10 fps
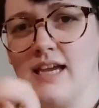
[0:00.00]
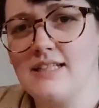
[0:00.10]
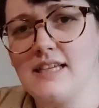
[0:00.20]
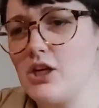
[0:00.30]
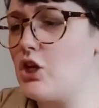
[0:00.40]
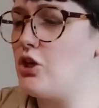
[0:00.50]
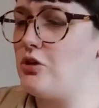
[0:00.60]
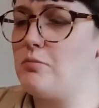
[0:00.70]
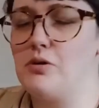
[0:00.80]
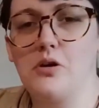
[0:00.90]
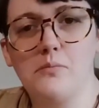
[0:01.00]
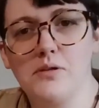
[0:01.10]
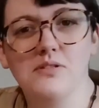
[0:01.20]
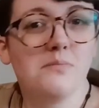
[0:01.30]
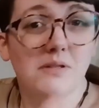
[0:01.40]
It's like a Gerber
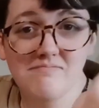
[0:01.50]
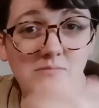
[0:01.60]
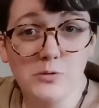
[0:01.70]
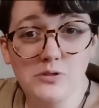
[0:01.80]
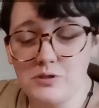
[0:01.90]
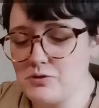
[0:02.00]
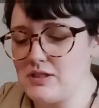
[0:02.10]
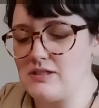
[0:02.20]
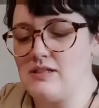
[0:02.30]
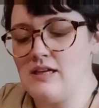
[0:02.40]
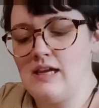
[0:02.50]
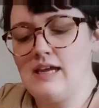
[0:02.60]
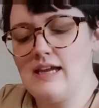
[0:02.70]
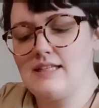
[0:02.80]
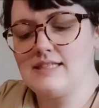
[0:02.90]
almost, but Ozark Trail.
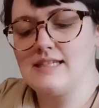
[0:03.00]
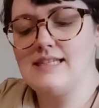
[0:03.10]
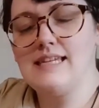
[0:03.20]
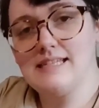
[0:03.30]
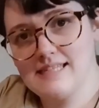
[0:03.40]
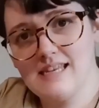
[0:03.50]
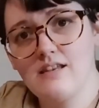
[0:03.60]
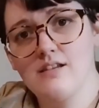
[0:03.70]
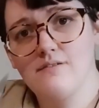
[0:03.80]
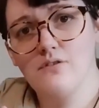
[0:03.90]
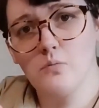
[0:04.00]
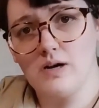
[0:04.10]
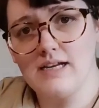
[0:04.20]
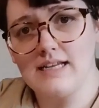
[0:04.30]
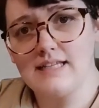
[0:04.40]
It's decent for what
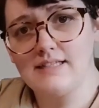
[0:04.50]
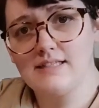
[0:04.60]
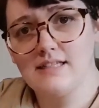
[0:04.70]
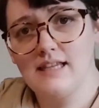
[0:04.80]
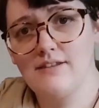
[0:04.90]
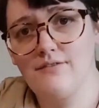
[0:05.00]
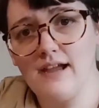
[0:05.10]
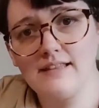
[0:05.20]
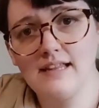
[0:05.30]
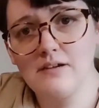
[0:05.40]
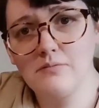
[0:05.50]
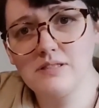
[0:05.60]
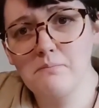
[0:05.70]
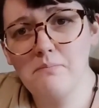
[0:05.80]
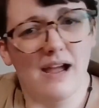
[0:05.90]
it is, and the fact that it was
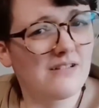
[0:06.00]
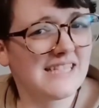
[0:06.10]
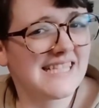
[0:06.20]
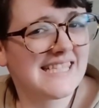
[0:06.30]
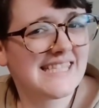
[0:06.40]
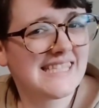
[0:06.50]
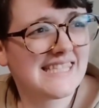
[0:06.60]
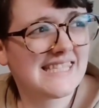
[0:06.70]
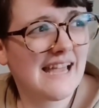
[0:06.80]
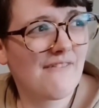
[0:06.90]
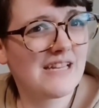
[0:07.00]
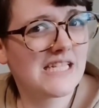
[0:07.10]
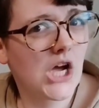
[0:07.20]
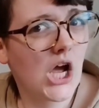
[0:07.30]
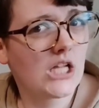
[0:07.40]
about
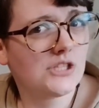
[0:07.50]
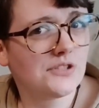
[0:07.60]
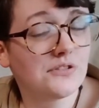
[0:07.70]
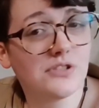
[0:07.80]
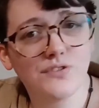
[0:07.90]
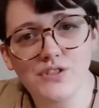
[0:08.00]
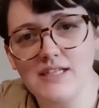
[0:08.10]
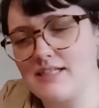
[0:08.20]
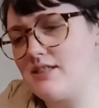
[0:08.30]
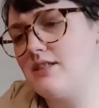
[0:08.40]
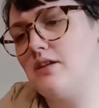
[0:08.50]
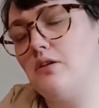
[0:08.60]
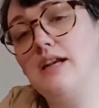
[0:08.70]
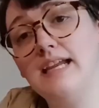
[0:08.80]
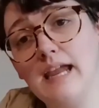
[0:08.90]
$7 for this. So,
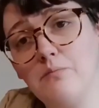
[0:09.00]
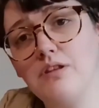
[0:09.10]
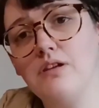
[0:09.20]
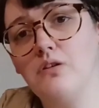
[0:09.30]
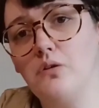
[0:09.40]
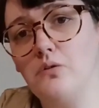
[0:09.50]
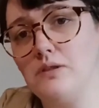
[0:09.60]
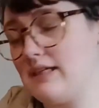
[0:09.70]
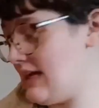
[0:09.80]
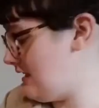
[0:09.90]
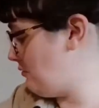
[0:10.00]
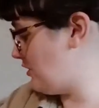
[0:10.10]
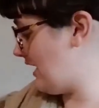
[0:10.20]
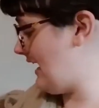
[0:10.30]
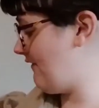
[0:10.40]
and it came with a holding case, which
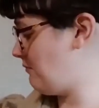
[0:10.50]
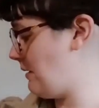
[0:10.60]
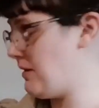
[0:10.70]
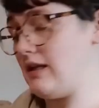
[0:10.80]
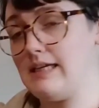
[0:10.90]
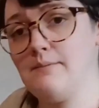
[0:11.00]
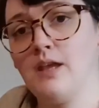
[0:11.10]
I have in my Molly.